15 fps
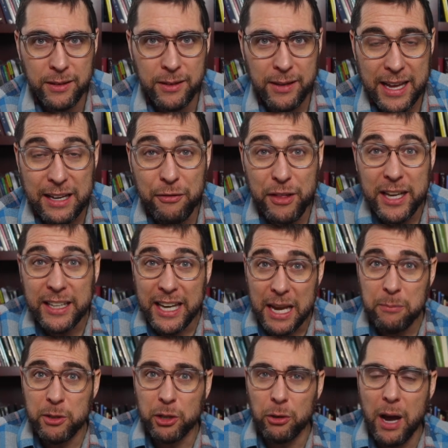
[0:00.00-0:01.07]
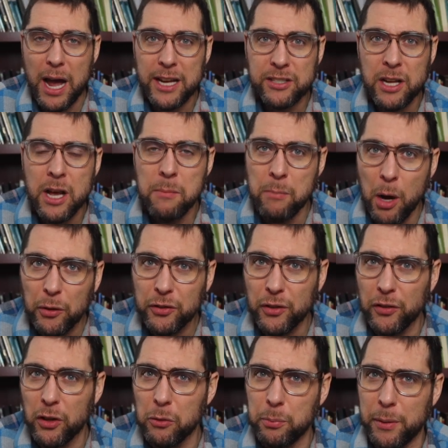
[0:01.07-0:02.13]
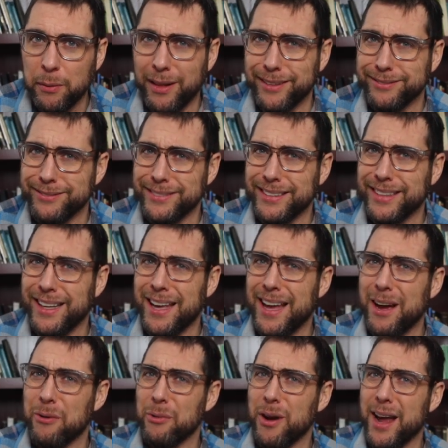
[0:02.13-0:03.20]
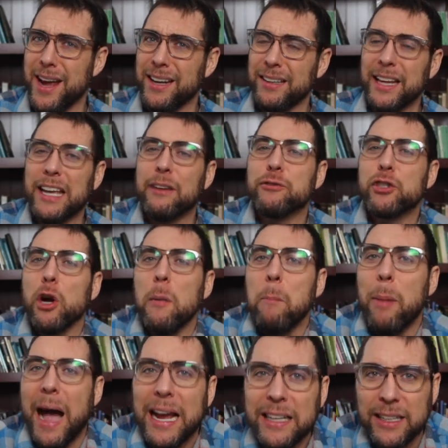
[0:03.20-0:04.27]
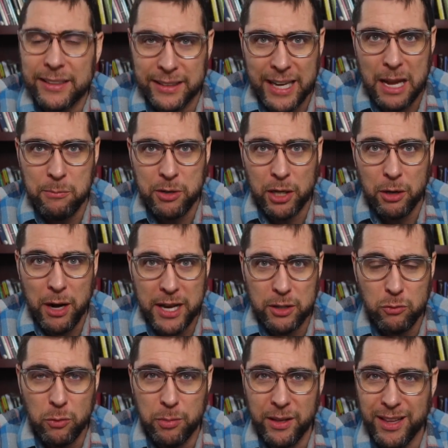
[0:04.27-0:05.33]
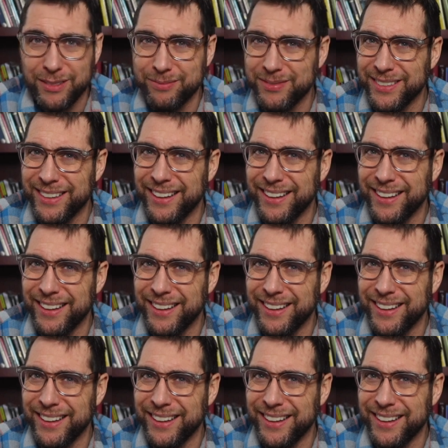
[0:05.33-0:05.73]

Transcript: And if they came to Christ, most of us would be like, yeah, right. Like if Joe Biden came to Christ, we'd be like, uh,